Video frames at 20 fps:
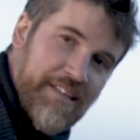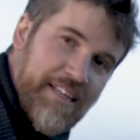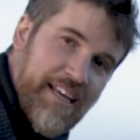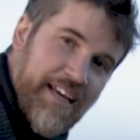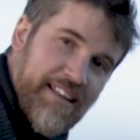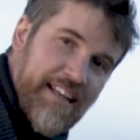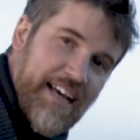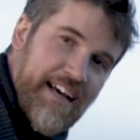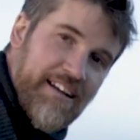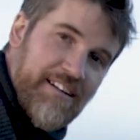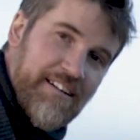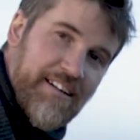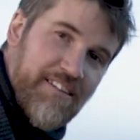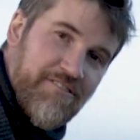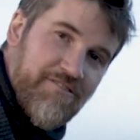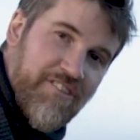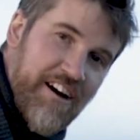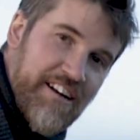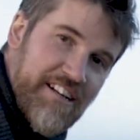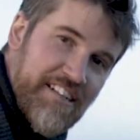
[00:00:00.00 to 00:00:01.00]
get that
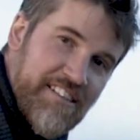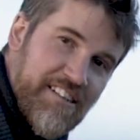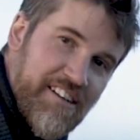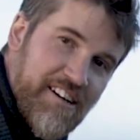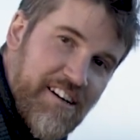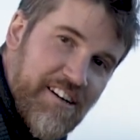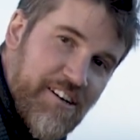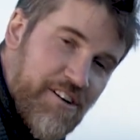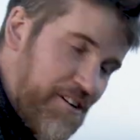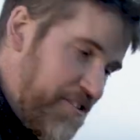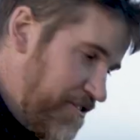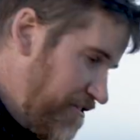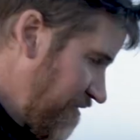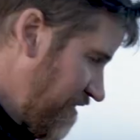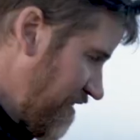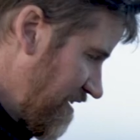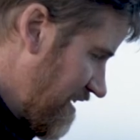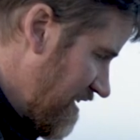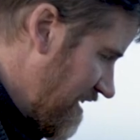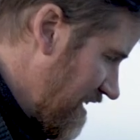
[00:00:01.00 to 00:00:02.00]
riding turn off,